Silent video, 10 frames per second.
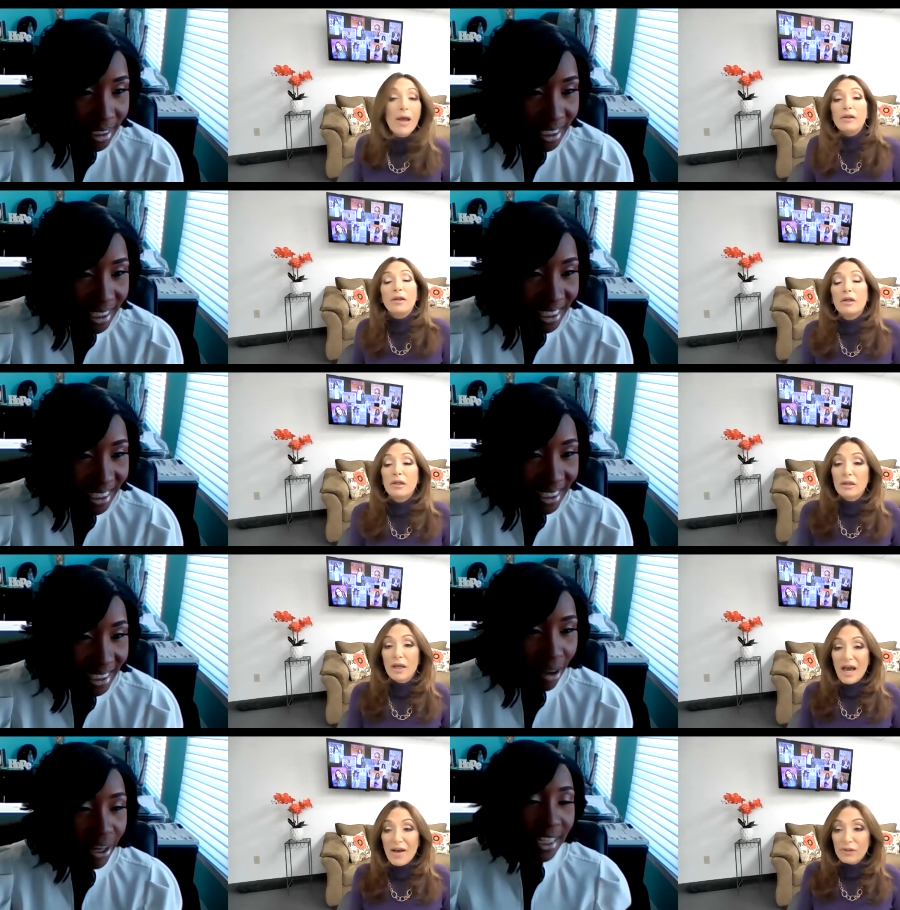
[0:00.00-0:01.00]
Speaker 1: that.
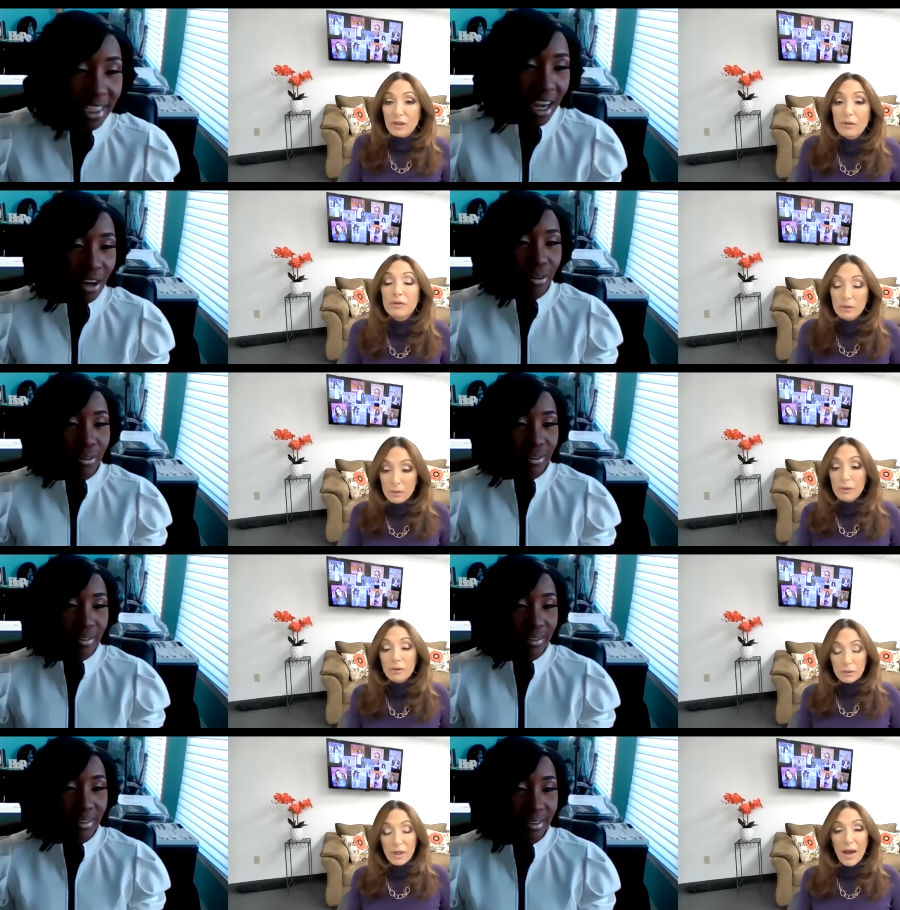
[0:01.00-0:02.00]
You no, have, they don't.
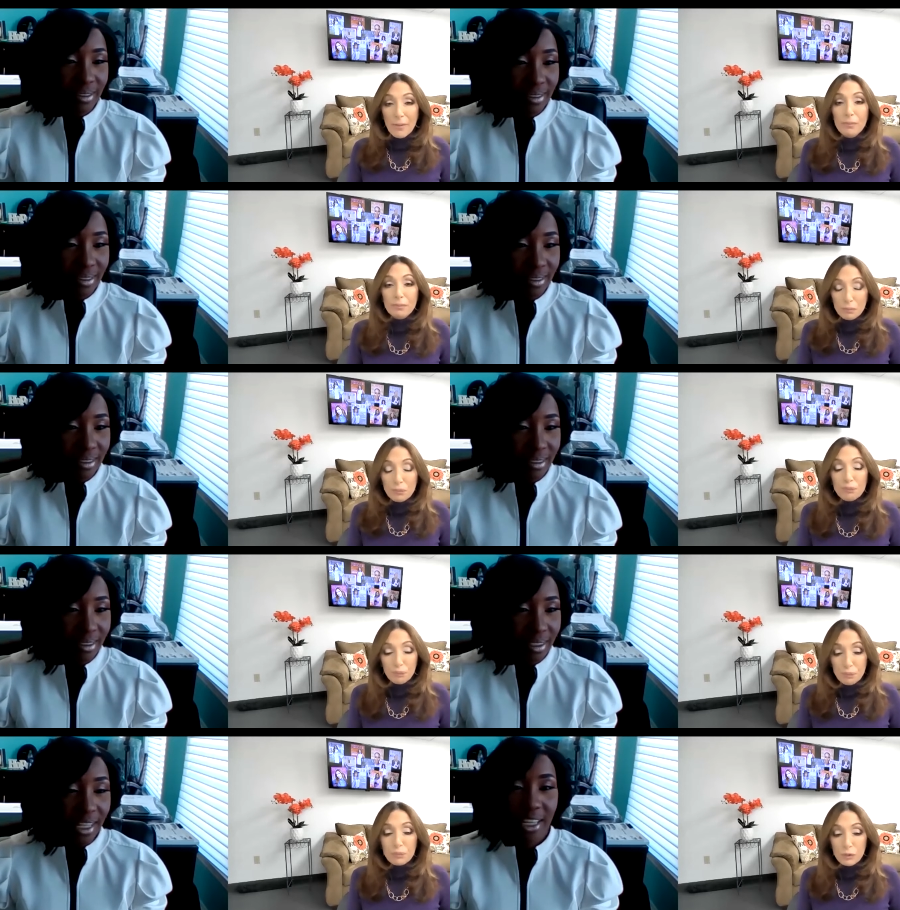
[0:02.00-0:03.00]
Yeah.
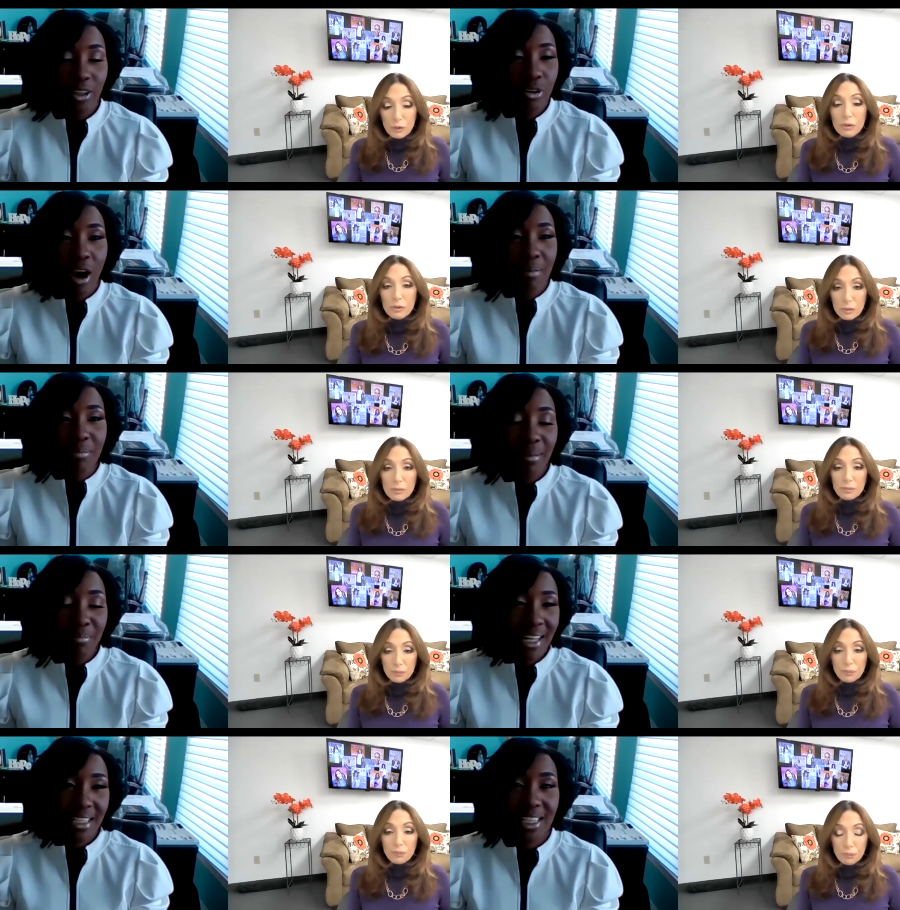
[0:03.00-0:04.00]
Yeah, you know, I'm, I'm
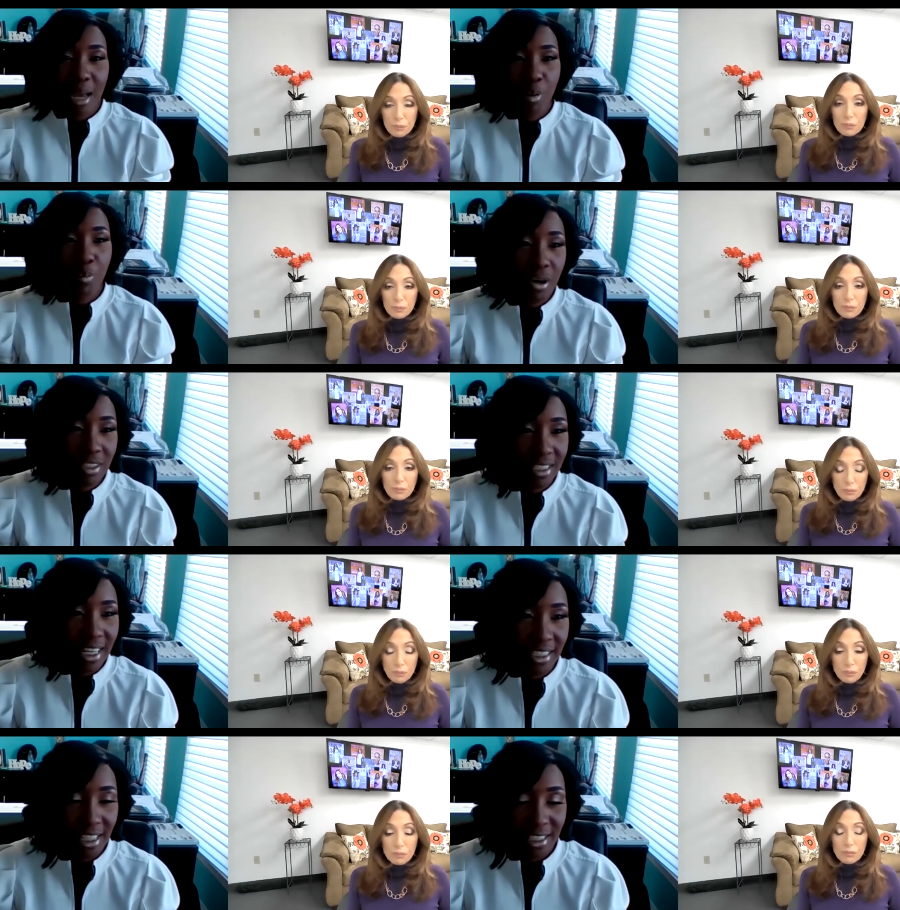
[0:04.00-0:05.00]
not the type of person
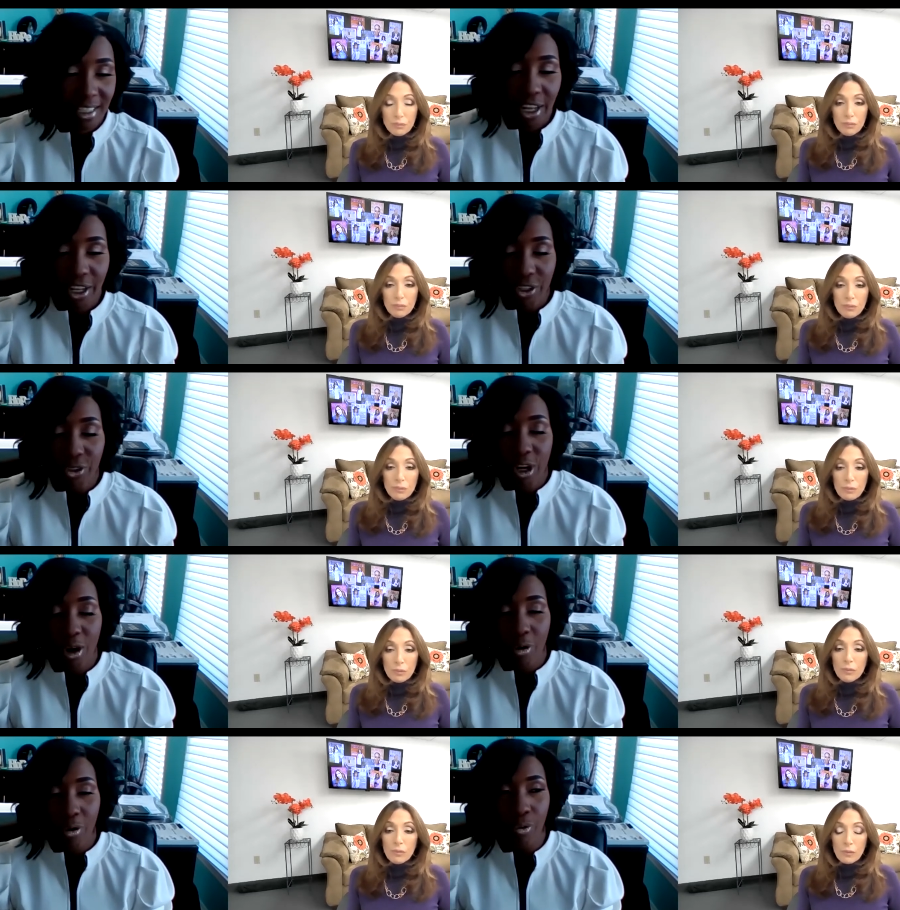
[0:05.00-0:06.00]
that just, you
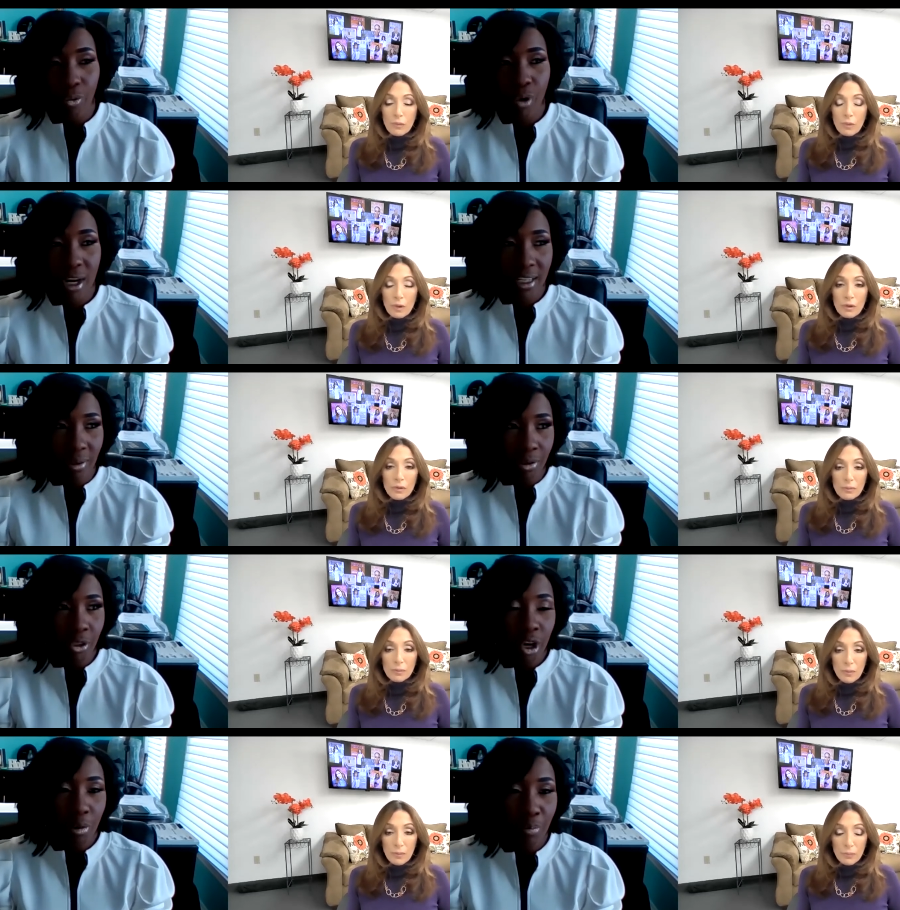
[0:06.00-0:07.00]
know, run, you
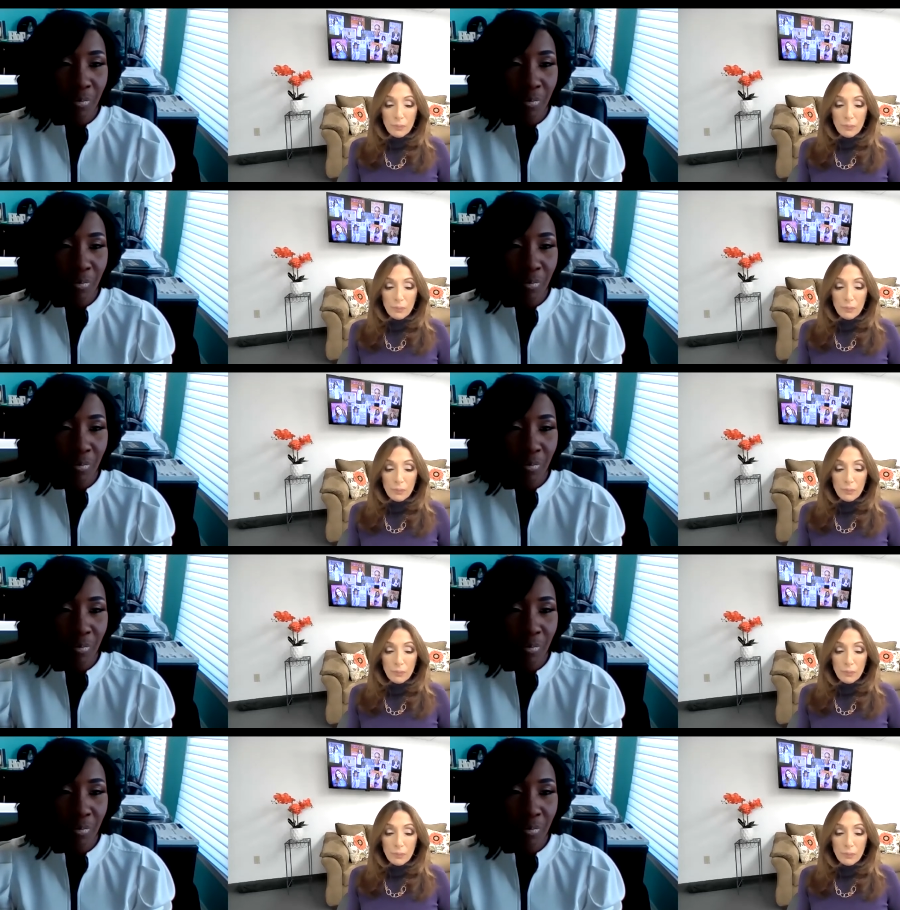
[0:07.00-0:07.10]
know,